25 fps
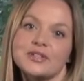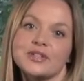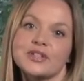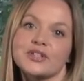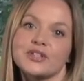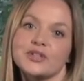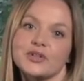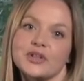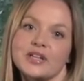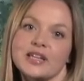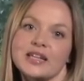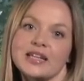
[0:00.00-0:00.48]
to
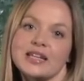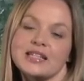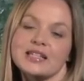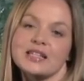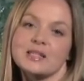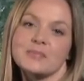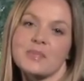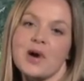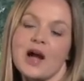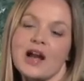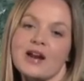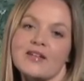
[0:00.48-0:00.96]
join an
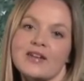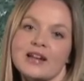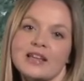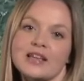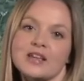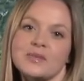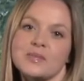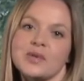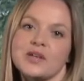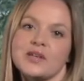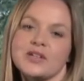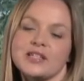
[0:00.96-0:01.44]
inspiring
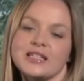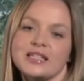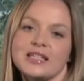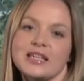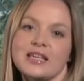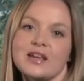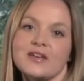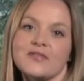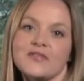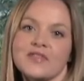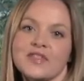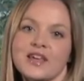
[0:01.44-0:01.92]

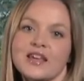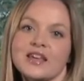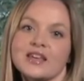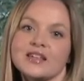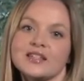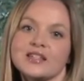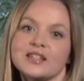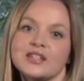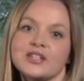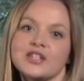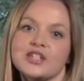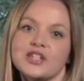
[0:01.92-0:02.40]
community of
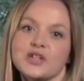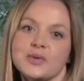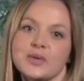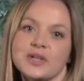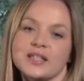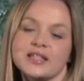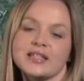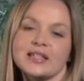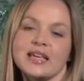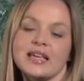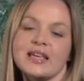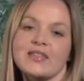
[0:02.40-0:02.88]
thinkers and
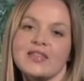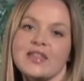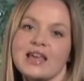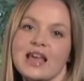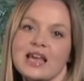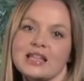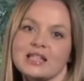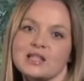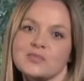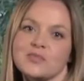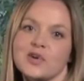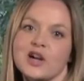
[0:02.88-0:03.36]
doers in the
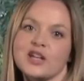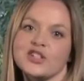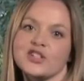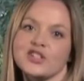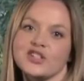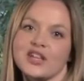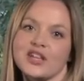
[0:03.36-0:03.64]
Enterprise